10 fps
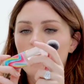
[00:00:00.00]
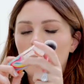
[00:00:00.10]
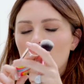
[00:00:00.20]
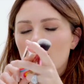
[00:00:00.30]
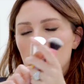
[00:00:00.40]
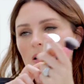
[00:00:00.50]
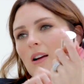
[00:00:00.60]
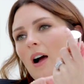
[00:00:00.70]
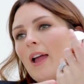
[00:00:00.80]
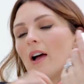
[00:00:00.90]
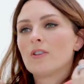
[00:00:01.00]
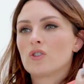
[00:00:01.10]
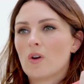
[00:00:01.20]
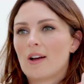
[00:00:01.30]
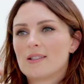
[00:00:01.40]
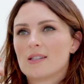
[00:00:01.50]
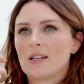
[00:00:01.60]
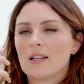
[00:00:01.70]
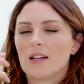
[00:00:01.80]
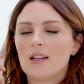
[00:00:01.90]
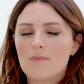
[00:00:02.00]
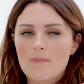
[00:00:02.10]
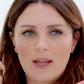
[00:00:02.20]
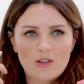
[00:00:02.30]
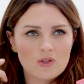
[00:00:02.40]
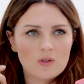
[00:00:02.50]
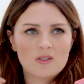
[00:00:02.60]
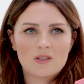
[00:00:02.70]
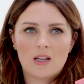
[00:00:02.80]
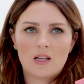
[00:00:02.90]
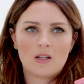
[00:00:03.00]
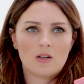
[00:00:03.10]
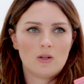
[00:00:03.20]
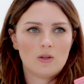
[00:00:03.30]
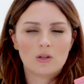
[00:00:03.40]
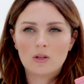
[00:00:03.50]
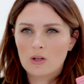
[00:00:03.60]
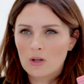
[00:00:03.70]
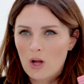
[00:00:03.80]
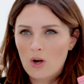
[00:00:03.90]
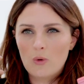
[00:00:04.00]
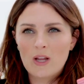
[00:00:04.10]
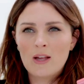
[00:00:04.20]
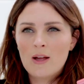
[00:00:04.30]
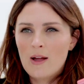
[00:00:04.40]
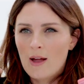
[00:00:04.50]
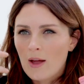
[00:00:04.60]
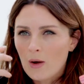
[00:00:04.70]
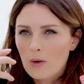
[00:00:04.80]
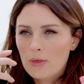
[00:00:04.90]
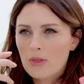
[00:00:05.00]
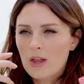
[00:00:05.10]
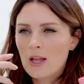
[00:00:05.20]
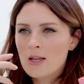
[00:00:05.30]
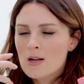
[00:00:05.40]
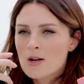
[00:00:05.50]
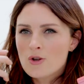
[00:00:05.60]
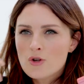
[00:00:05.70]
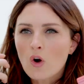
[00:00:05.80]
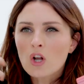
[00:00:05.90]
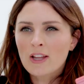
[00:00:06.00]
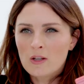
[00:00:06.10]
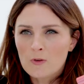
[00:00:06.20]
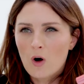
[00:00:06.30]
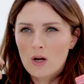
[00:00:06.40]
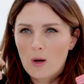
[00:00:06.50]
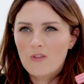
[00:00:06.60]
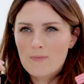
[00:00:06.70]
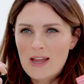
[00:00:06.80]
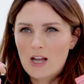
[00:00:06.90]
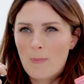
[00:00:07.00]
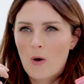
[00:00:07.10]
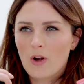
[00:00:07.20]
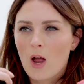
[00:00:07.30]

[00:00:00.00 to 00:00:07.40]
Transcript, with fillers: It, I have a dry skin, and it makes your skin look glowy, healthy, not like you've got a lot of makeup on.